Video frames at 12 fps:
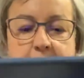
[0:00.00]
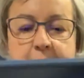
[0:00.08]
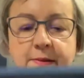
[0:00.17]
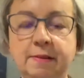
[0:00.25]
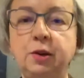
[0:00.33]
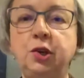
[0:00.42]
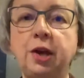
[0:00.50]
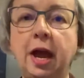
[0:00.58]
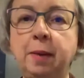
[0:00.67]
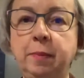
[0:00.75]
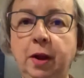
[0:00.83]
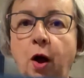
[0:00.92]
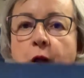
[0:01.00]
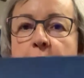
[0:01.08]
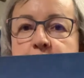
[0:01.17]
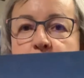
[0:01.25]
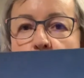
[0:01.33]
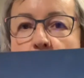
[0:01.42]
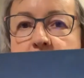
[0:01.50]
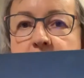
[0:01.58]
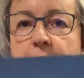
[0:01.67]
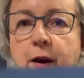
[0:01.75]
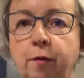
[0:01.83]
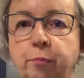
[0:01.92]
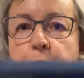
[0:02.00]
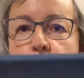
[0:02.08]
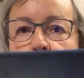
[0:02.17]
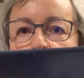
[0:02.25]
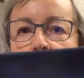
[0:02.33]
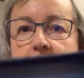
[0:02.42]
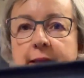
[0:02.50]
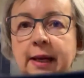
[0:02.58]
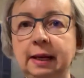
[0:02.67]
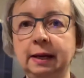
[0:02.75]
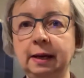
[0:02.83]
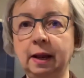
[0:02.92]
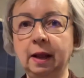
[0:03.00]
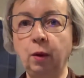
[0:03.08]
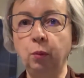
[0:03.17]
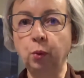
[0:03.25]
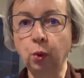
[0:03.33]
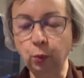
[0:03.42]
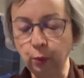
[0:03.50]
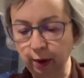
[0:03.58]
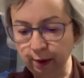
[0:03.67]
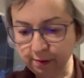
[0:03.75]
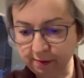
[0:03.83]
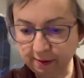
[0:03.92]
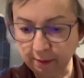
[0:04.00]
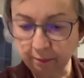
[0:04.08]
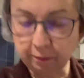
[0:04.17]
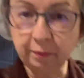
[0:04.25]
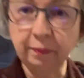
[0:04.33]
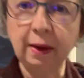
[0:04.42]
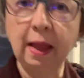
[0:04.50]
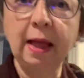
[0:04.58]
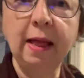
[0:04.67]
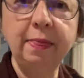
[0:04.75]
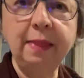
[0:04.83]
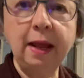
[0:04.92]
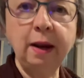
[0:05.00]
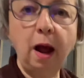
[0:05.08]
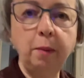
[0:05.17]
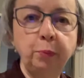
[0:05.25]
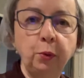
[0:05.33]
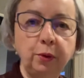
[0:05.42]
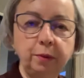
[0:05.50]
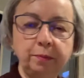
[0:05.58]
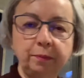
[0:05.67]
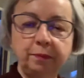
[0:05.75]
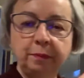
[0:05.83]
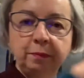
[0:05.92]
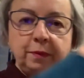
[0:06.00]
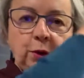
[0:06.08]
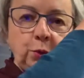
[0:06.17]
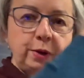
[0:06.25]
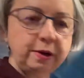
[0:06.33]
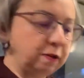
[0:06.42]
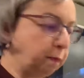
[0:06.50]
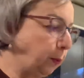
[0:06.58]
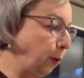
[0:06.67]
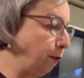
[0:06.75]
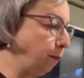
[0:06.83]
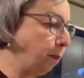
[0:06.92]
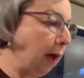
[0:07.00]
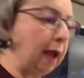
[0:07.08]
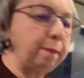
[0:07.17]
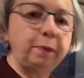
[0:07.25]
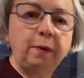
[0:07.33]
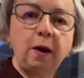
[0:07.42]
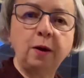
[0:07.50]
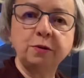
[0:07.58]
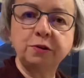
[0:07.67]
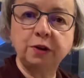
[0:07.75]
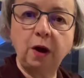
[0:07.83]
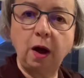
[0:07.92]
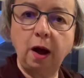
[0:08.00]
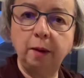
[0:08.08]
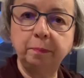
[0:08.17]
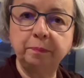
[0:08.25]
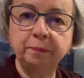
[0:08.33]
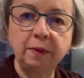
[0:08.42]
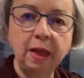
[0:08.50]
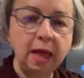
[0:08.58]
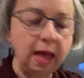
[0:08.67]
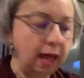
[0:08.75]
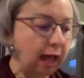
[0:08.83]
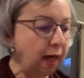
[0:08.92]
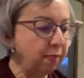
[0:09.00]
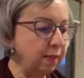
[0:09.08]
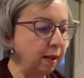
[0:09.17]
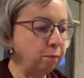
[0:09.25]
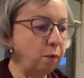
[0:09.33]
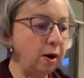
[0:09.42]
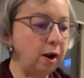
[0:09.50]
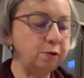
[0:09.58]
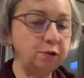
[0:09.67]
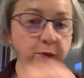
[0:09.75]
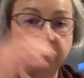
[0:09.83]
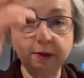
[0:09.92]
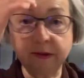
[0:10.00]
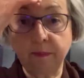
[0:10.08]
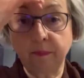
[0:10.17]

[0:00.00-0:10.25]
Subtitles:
is a Jamie Oliver one that I bought in Woolworths. Then I put grease-proof paper on top, and then what I do is,